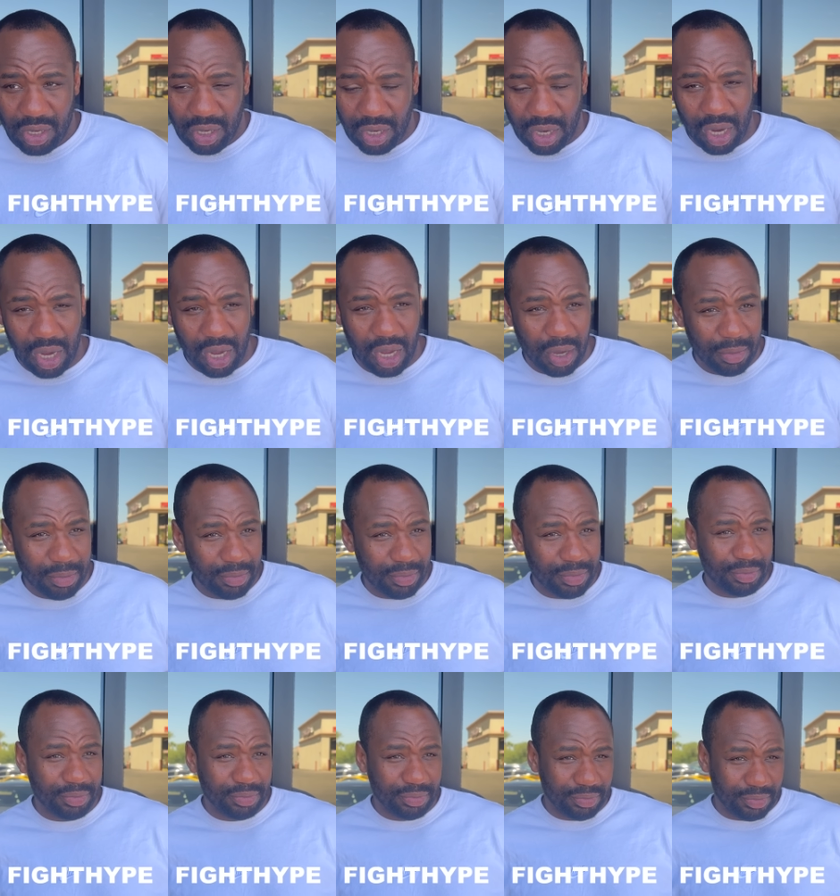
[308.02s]
Um,
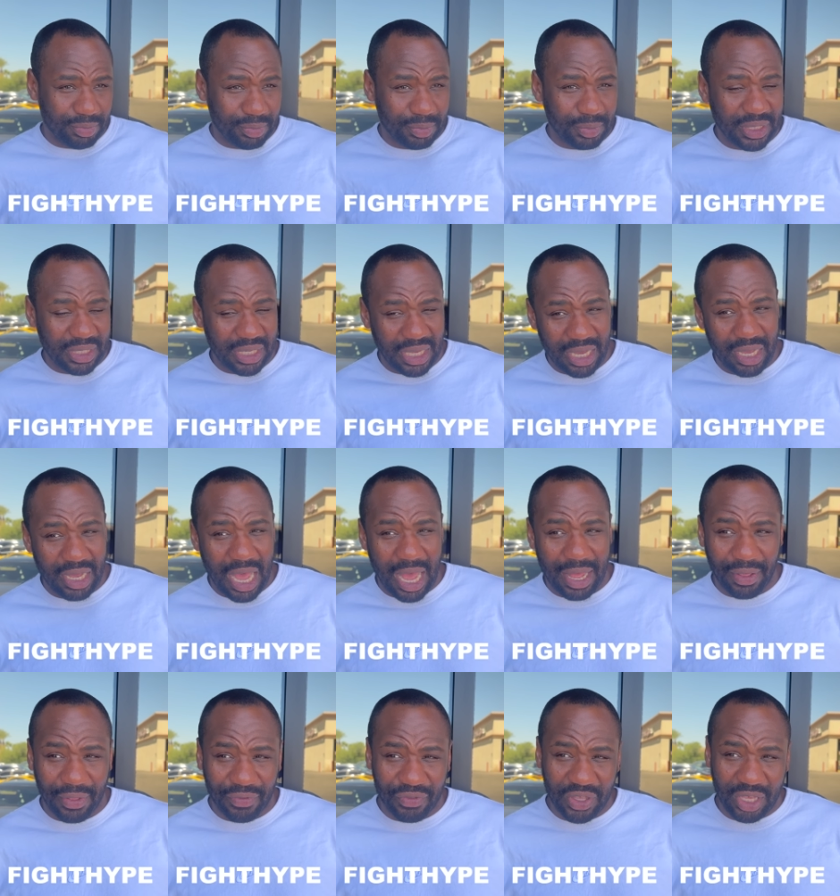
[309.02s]
yeah,
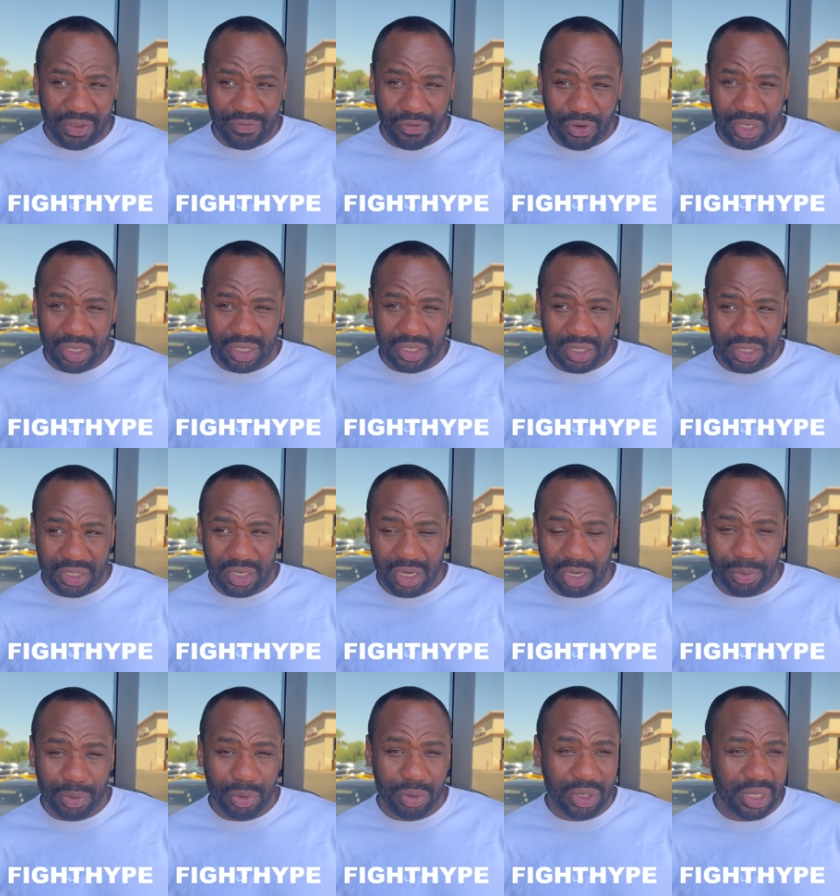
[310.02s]
I, I, think he fought a
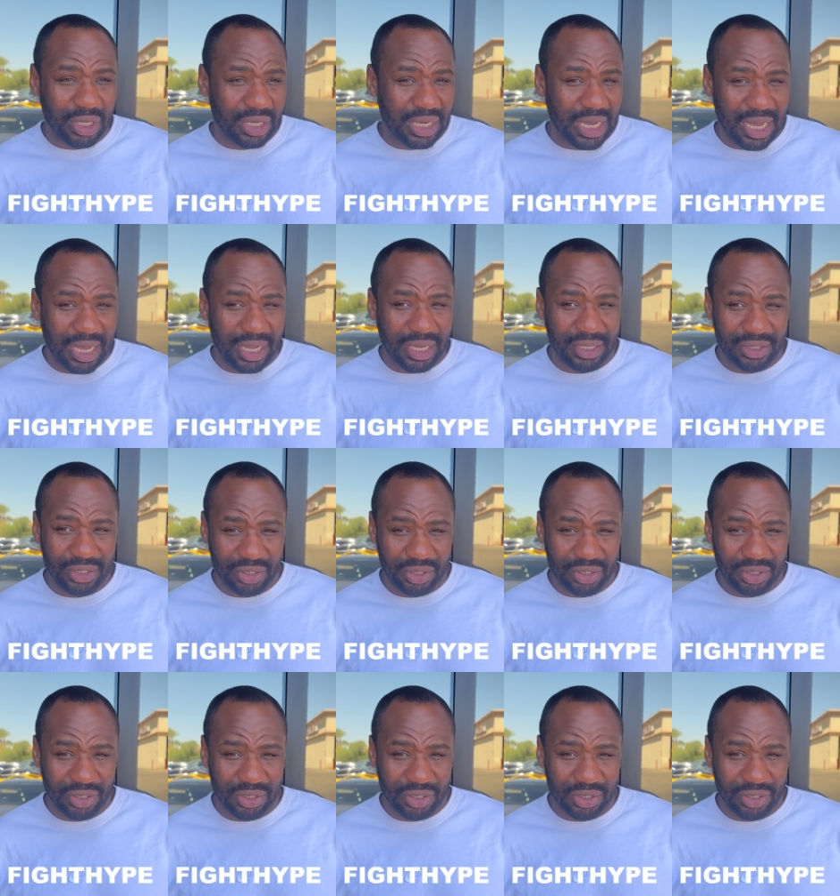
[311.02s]
couple good guys.